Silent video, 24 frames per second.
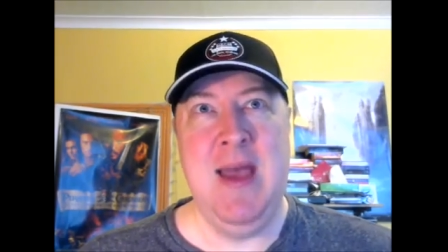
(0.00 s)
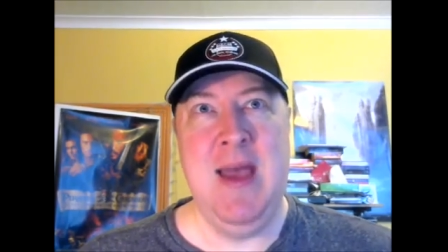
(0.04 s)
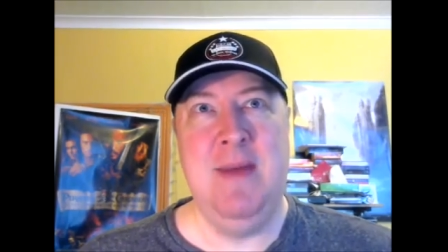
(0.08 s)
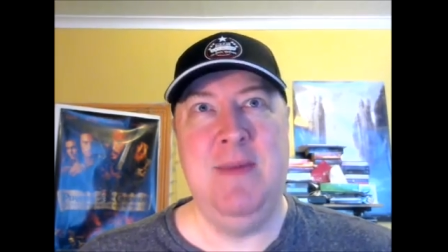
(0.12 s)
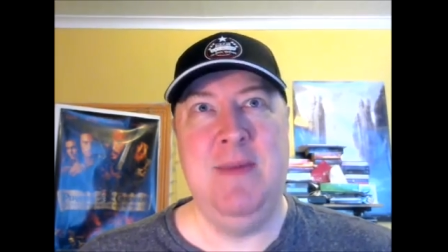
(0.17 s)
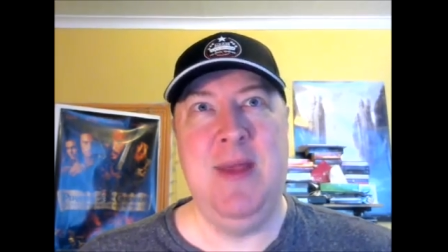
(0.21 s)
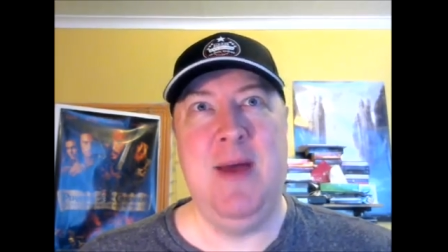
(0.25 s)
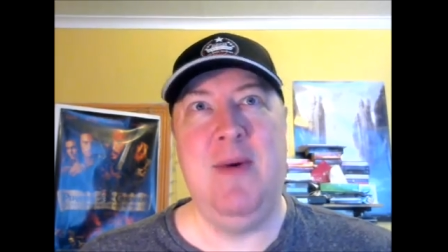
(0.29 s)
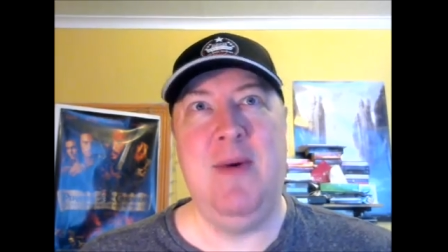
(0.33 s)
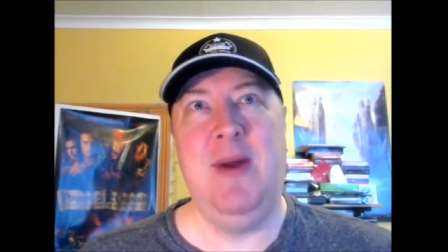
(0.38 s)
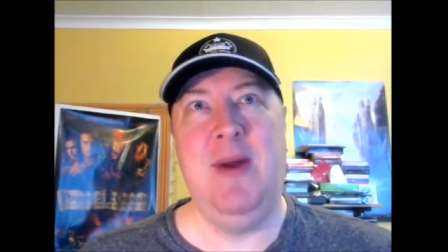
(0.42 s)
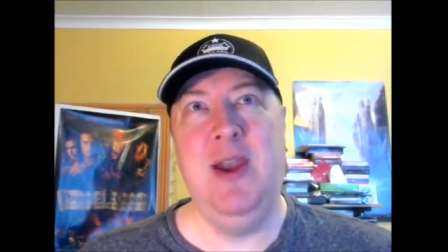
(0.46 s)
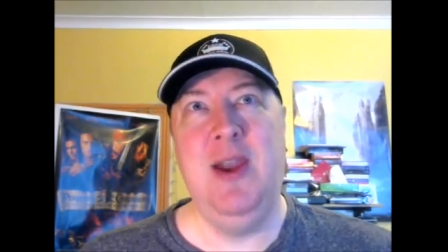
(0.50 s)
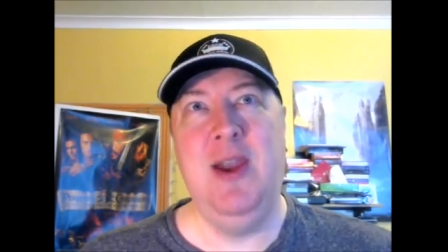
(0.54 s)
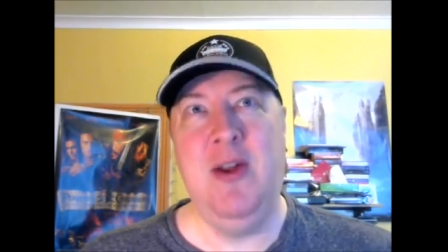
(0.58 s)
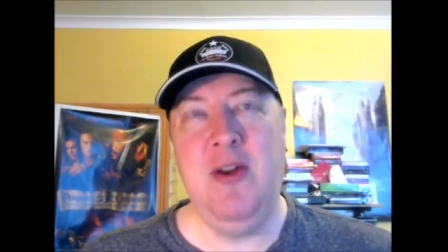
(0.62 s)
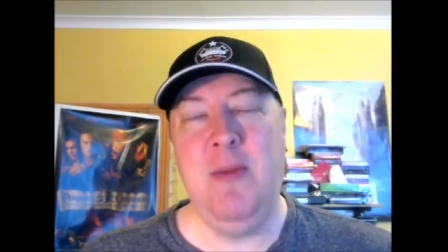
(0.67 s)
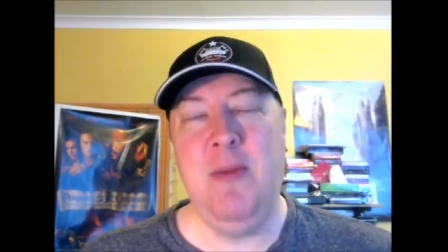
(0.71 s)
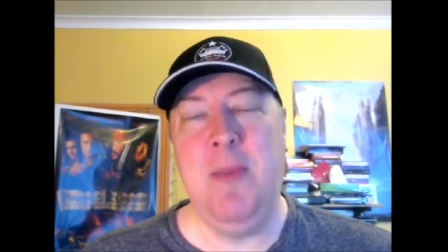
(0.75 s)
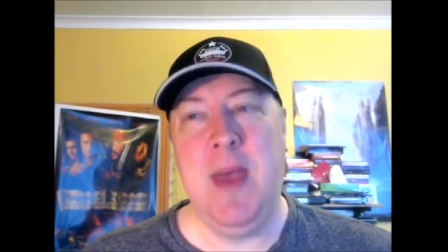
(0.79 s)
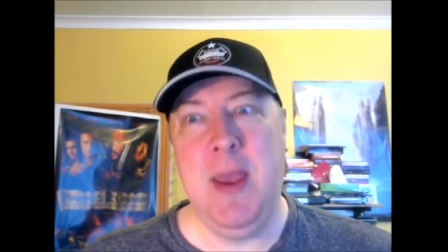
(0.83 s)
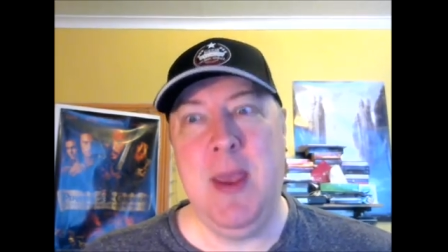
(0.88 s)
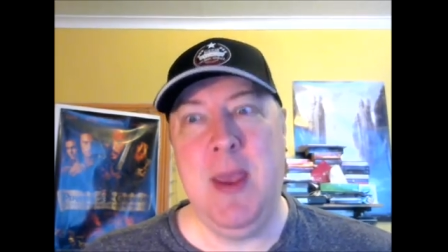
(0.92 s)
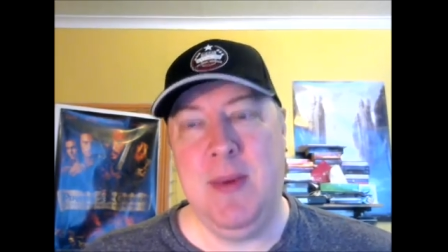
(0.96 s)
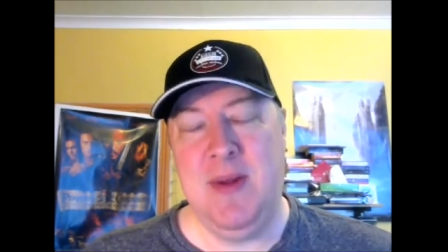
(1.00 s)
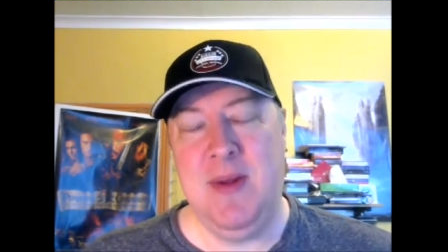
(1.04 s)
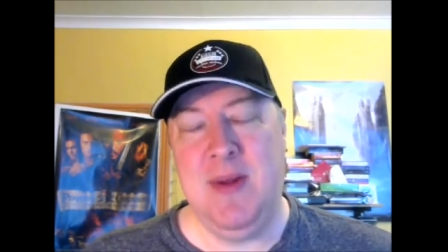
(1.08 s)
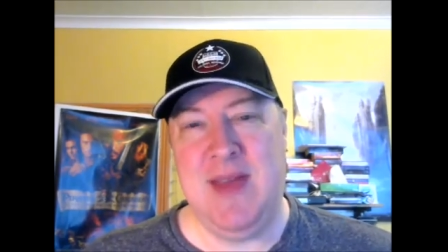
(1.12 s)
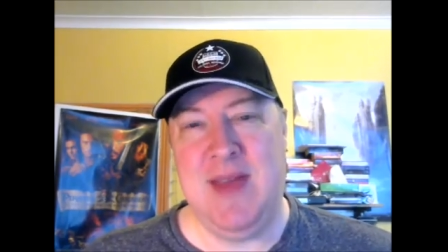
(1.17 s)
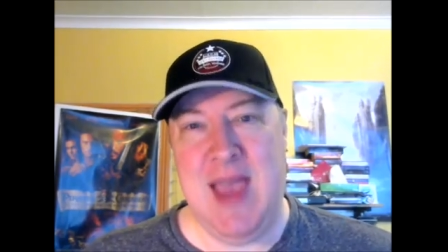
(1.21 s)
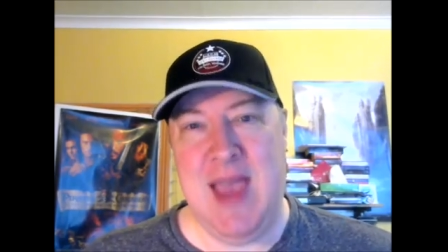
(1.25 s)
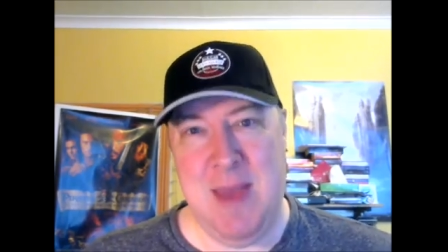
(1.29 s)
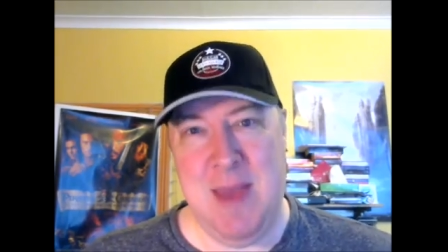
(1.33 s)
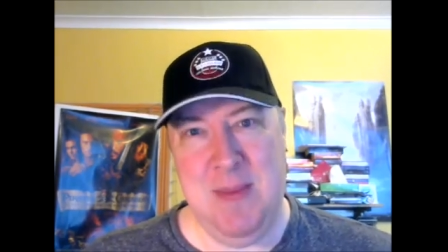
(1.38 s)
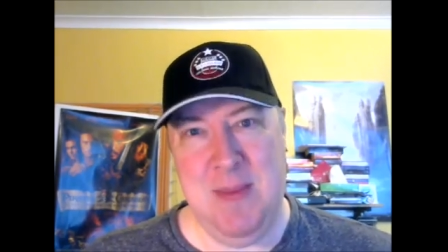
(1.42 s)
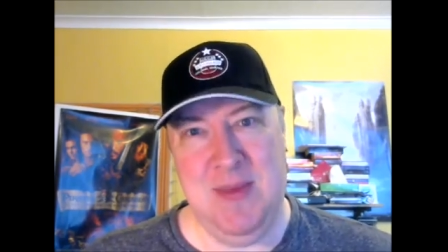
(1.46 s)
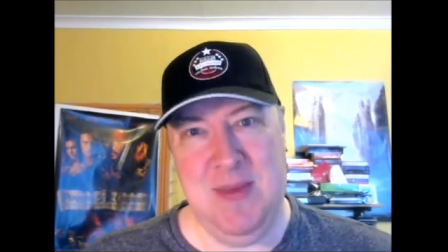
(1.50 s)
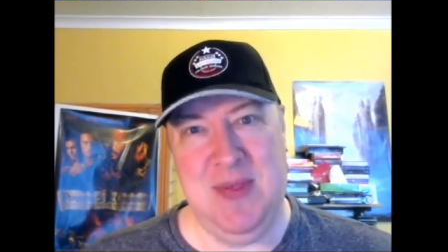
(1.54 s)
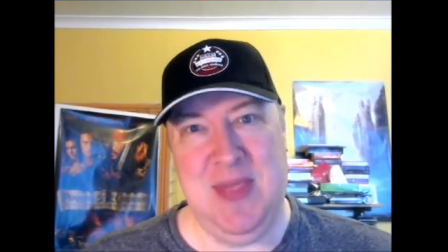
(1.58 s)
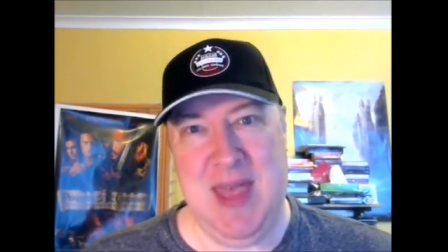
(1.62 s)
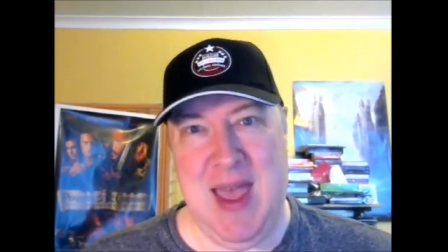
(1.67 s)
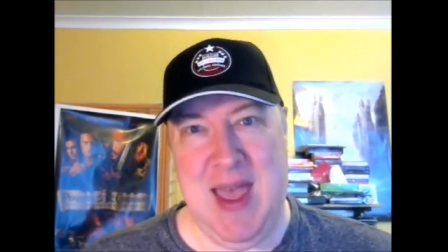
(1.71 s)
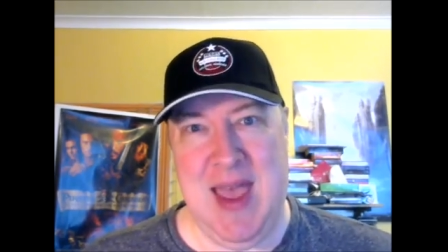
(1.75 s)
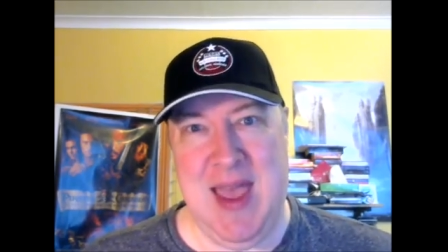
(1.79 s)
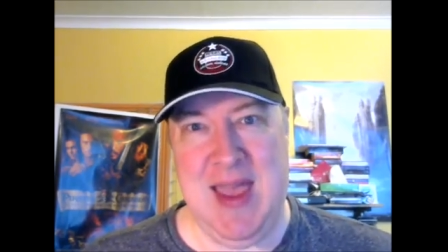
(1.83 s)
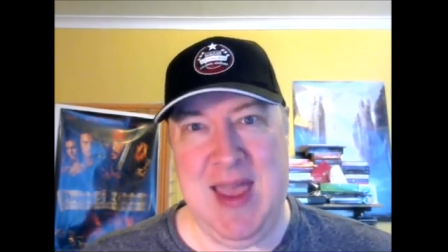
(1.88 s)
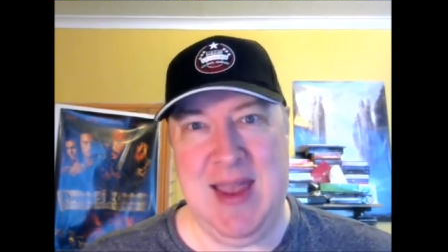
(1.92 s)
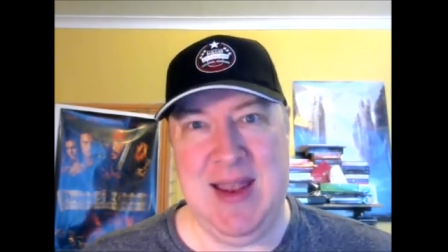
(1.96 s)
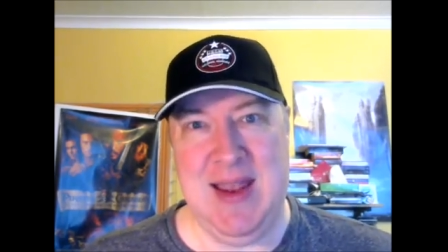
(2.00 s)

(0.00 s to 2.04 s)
Now a lot of people have hammered that.